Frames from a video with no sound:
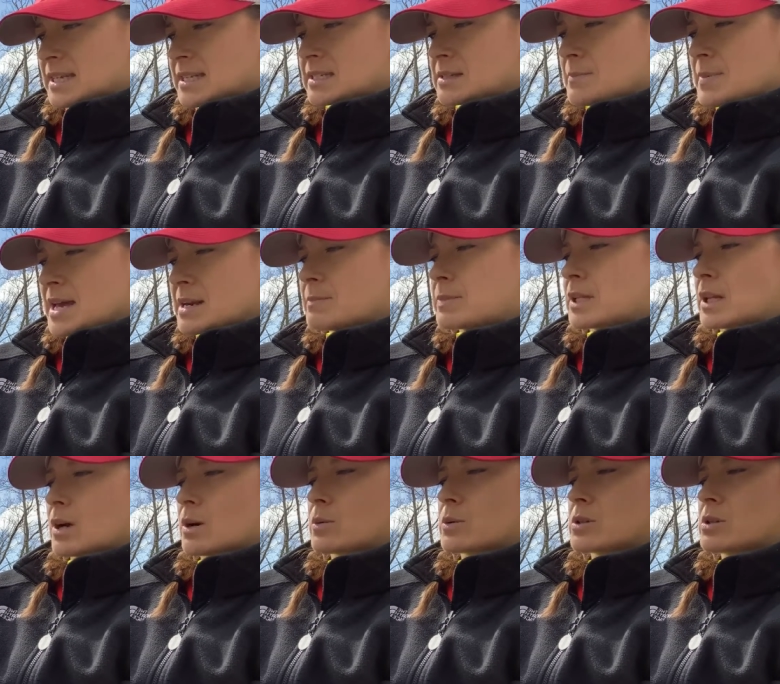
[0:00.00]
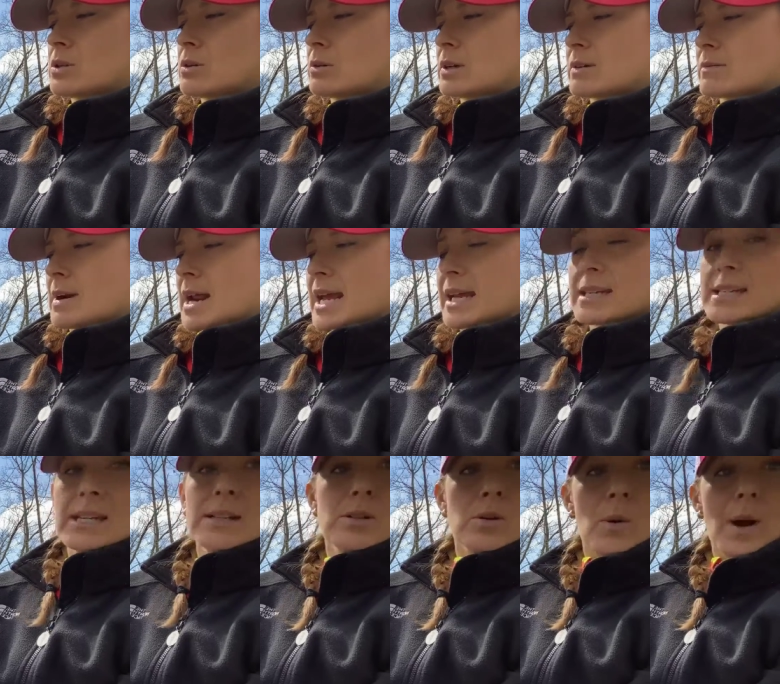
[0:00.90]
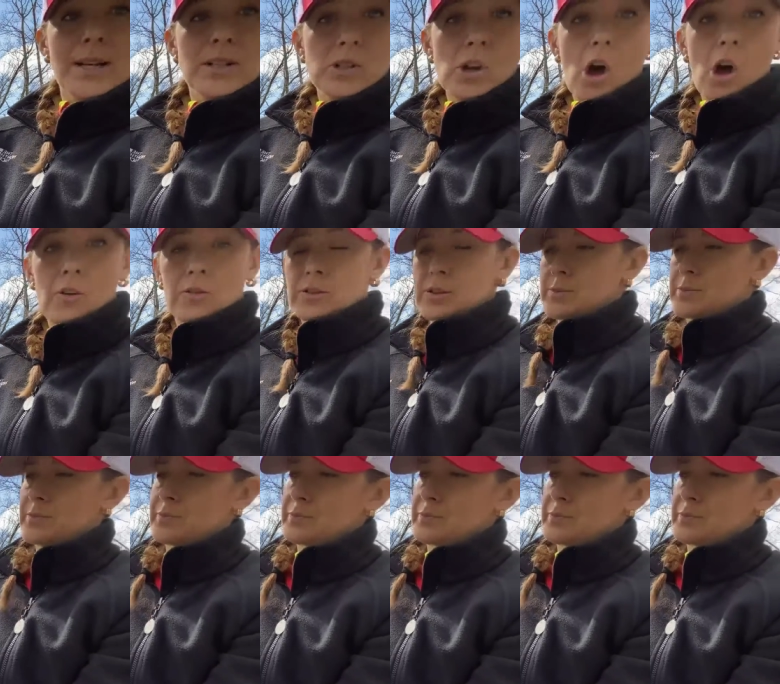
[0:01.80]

as the bed below was newly raked and quite soft.